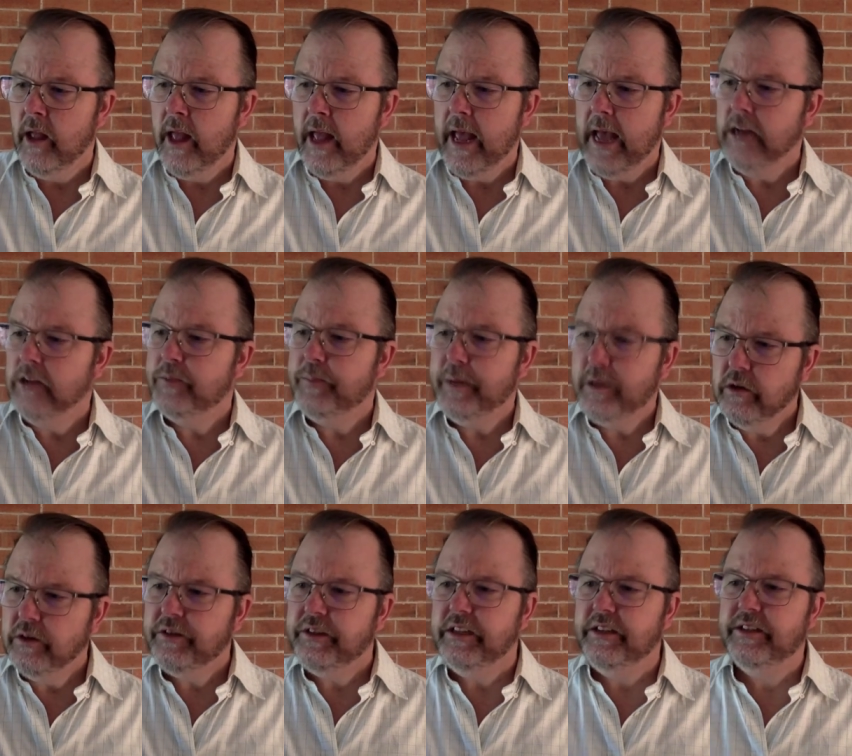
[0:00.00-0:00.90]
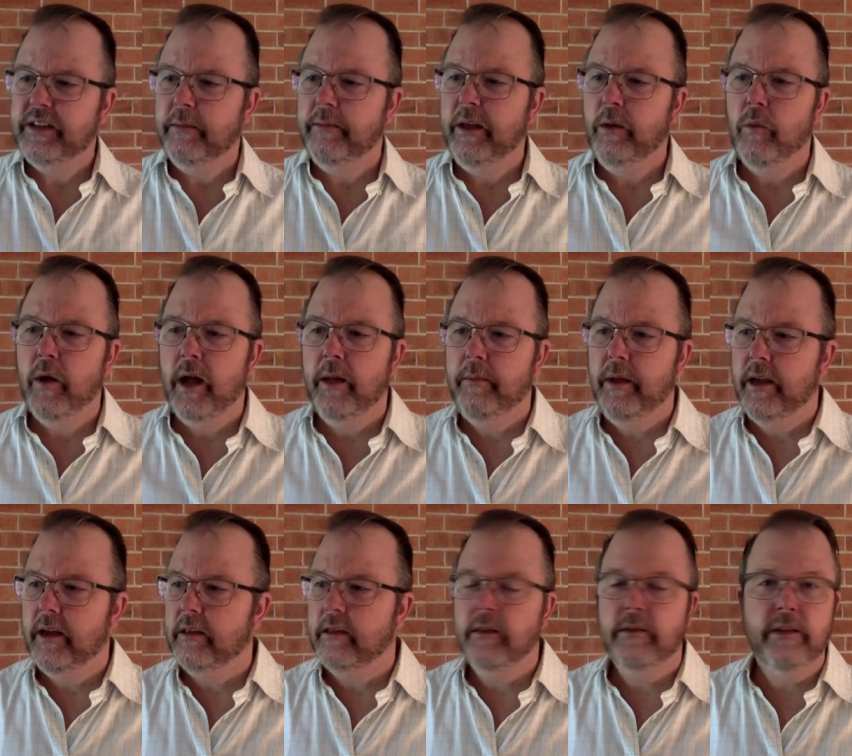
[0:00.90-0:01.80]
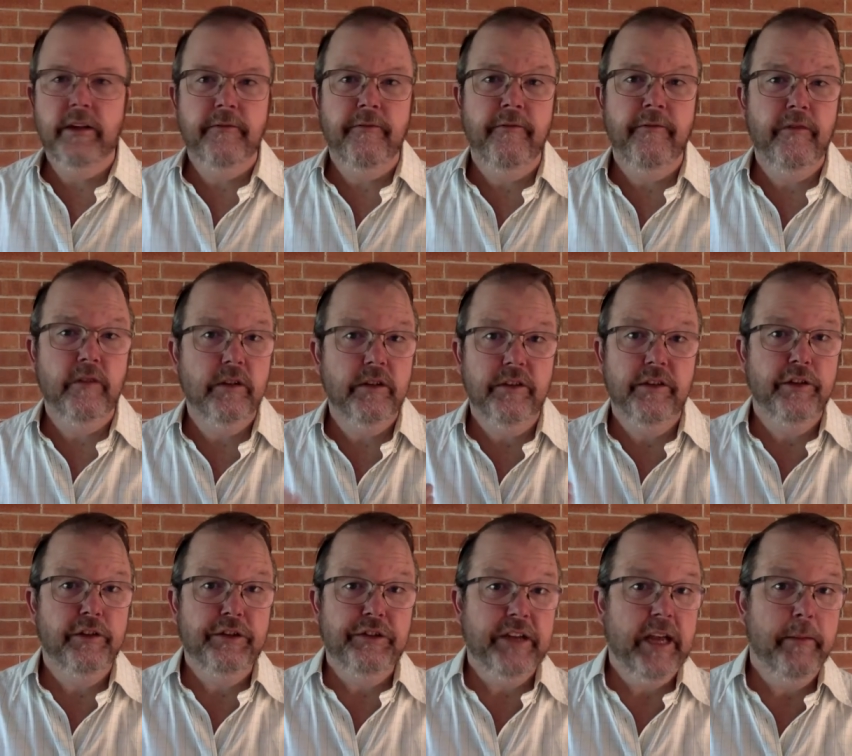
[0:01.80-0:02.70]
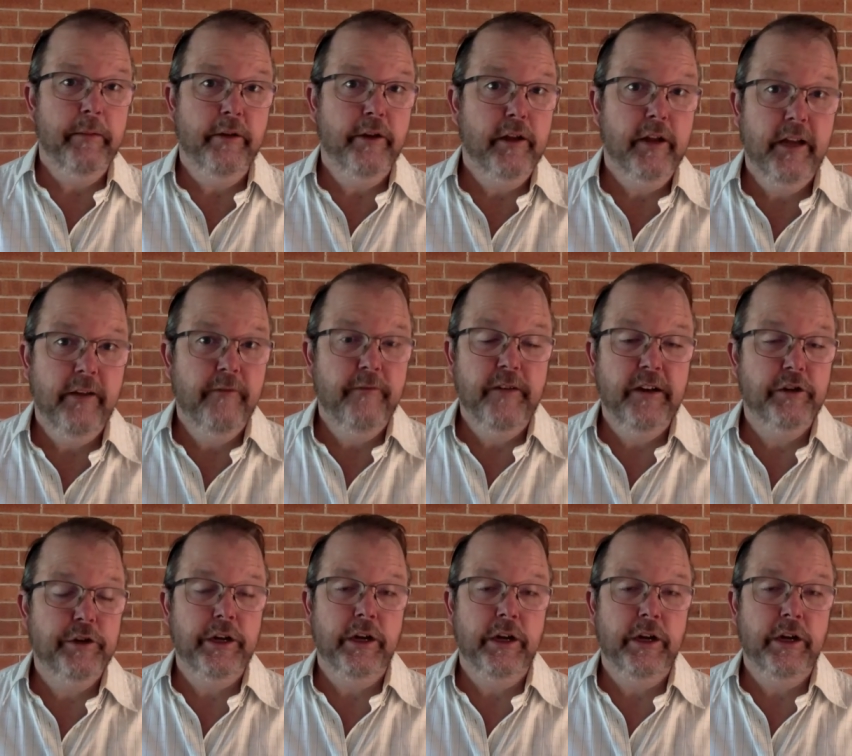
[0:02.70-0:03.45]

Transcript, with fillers: And it's because there's something way bigger than the, the Zebedee Fishing